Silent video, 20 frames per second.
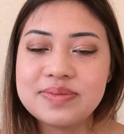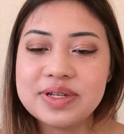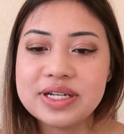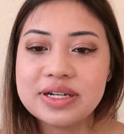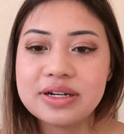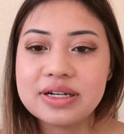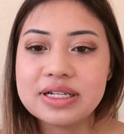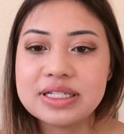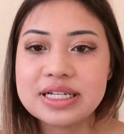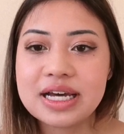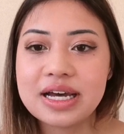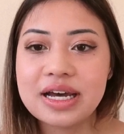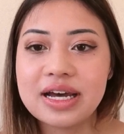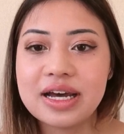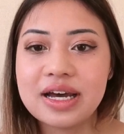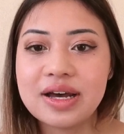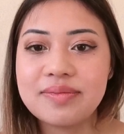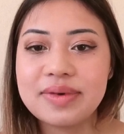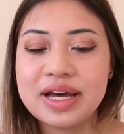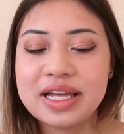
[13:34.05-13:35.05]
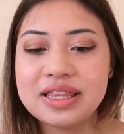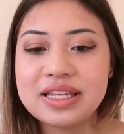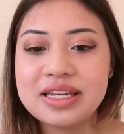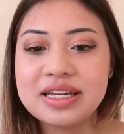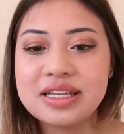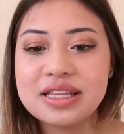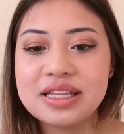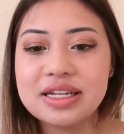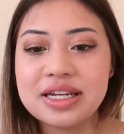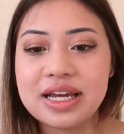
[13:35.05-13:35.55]
because at the
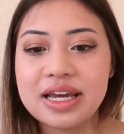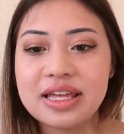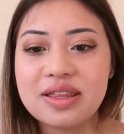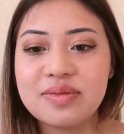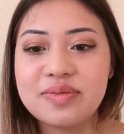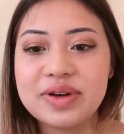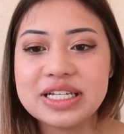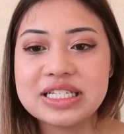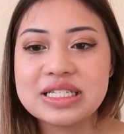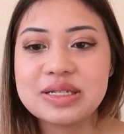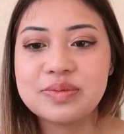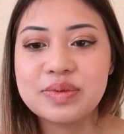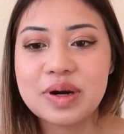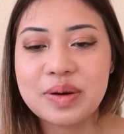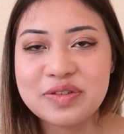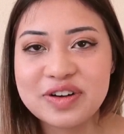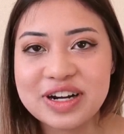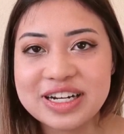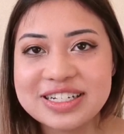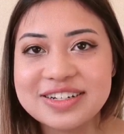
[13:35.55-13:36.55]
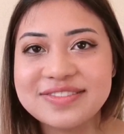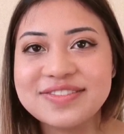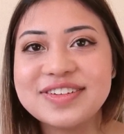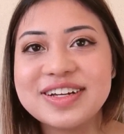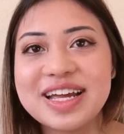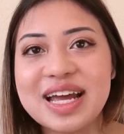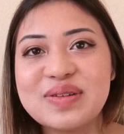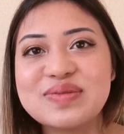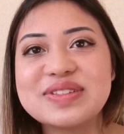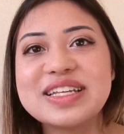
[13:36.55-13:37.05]
end of the day, the best preparation for
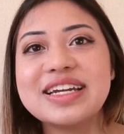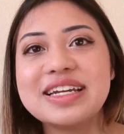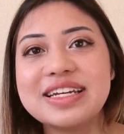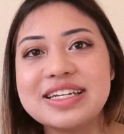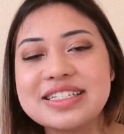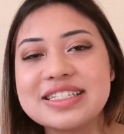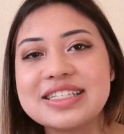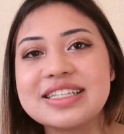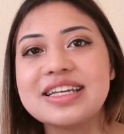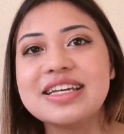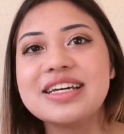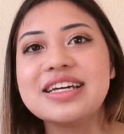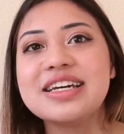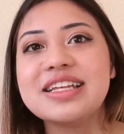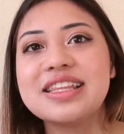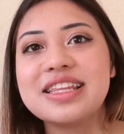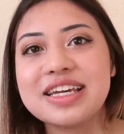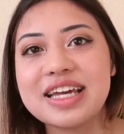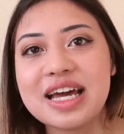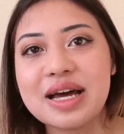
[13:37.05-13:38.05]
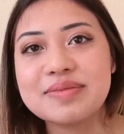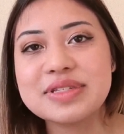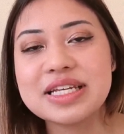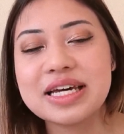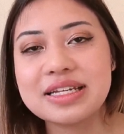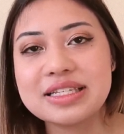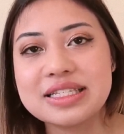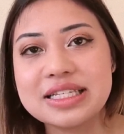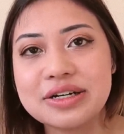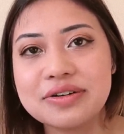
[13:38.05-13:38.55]
GAMSAT is the
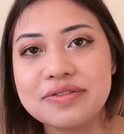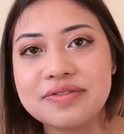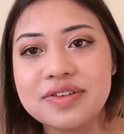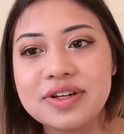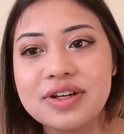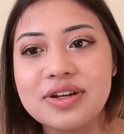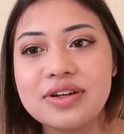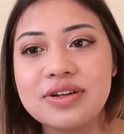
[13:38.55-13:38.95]
GAMSAT itself.